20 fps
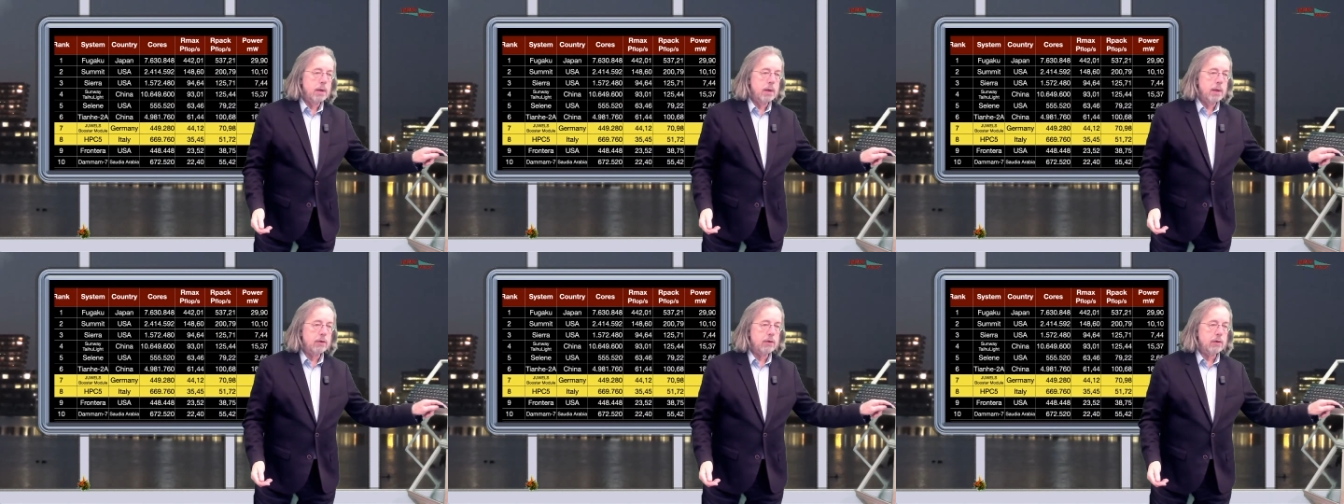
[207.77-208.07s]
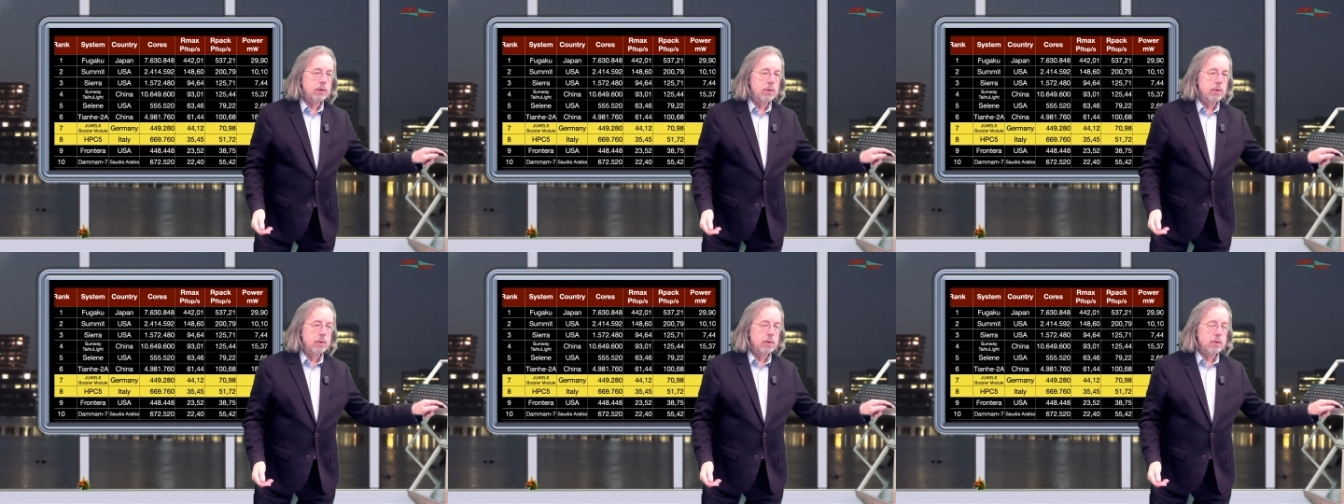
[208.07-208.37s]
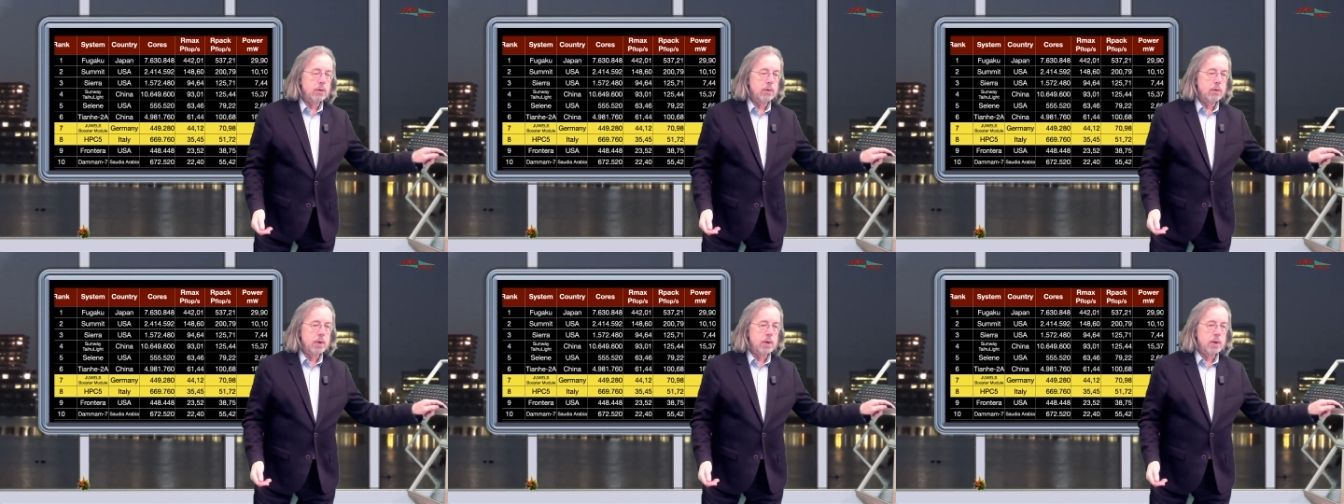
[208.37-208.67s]
Let's
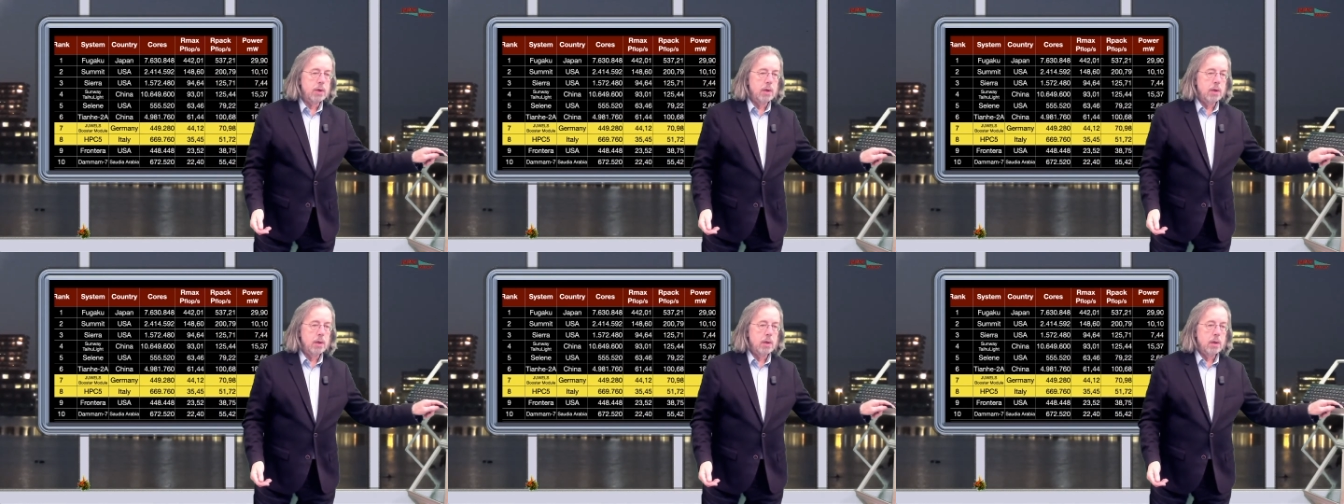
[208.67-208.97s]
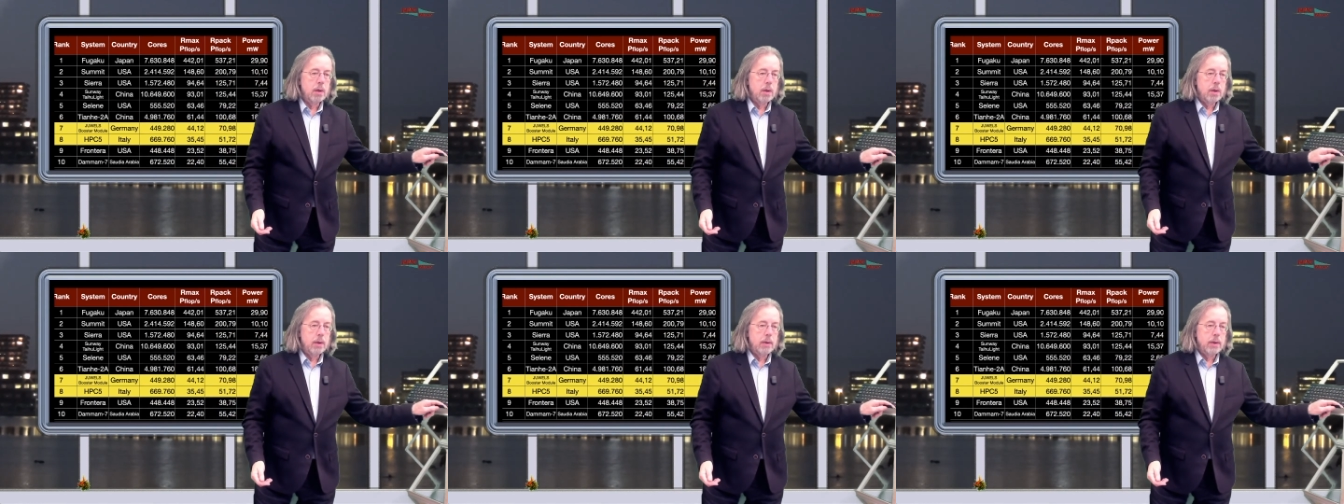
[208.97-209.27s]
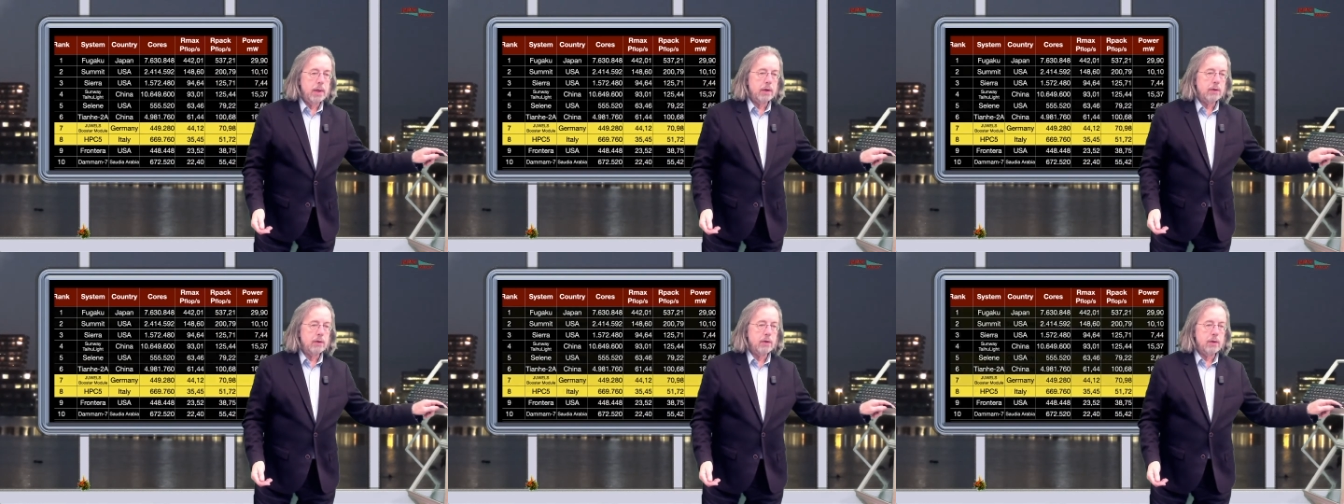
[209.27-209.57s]
look to the
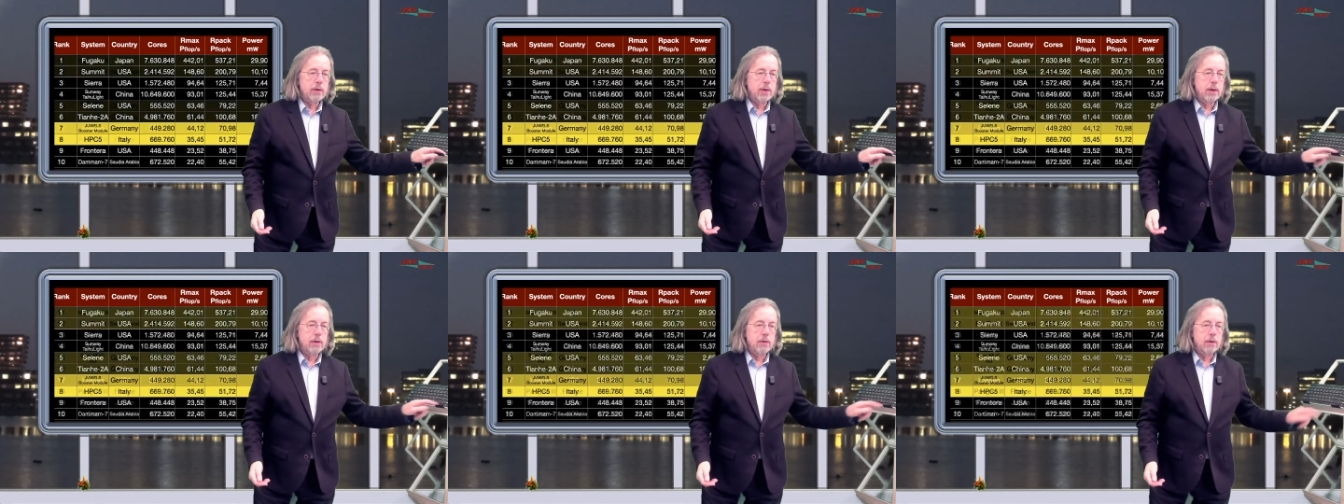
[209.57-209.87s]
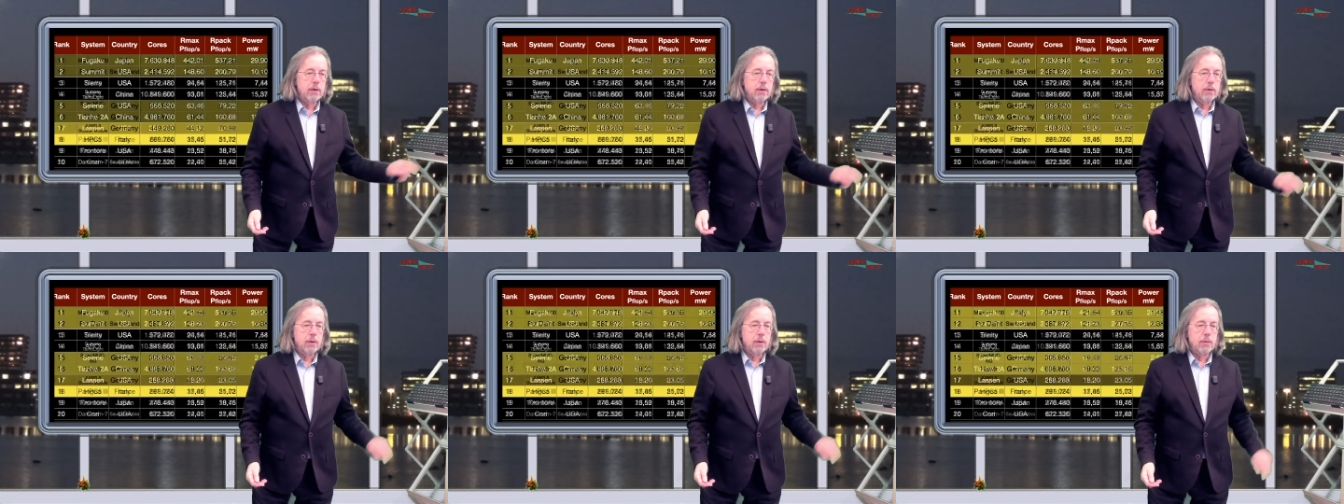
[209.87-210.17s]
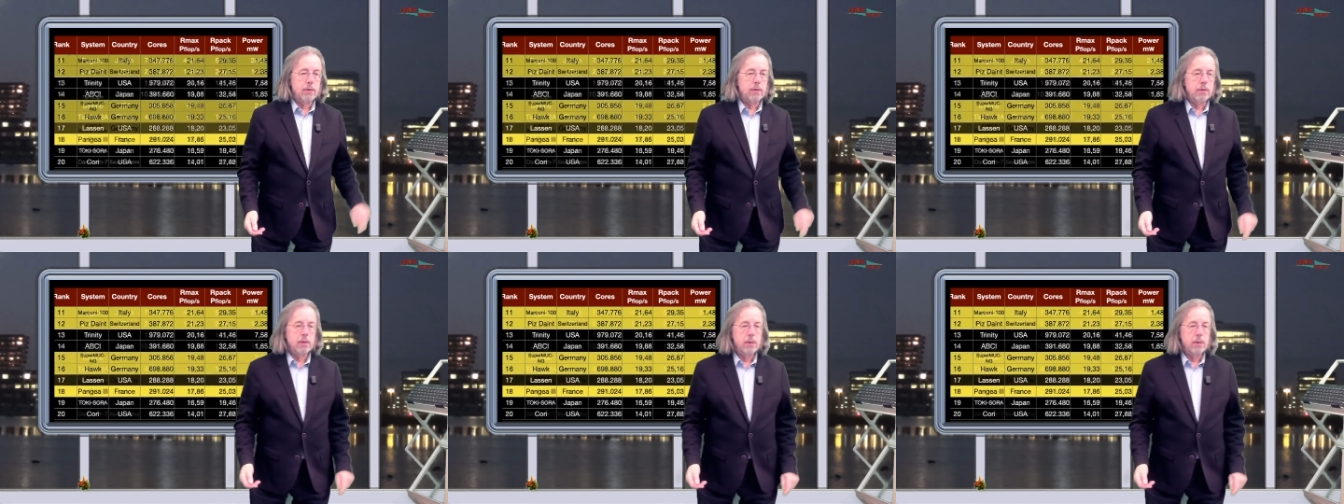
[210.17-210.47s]
next ten
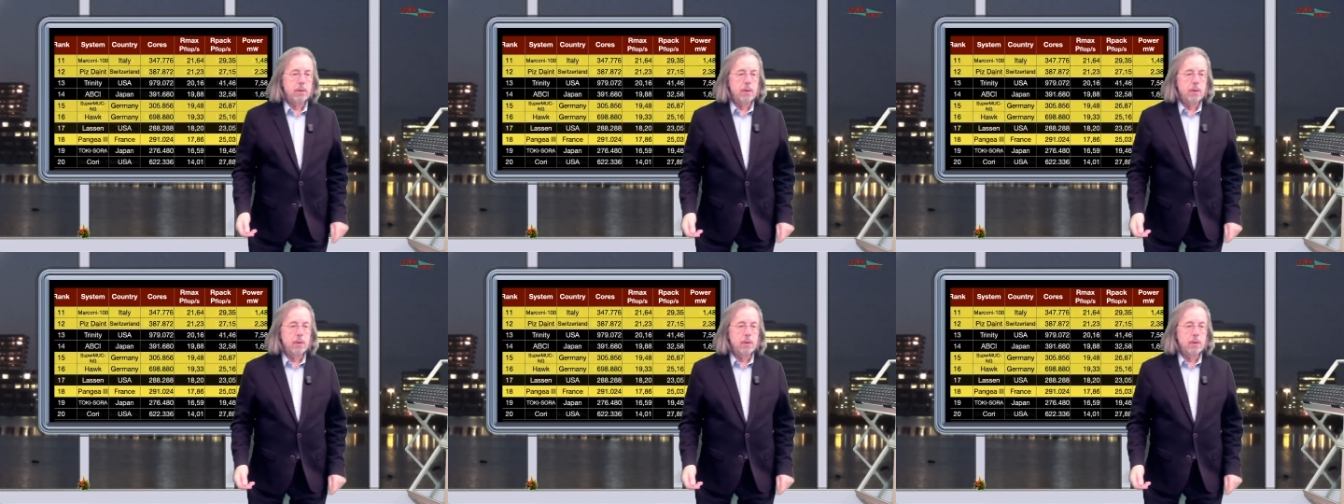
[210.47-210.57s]
systems.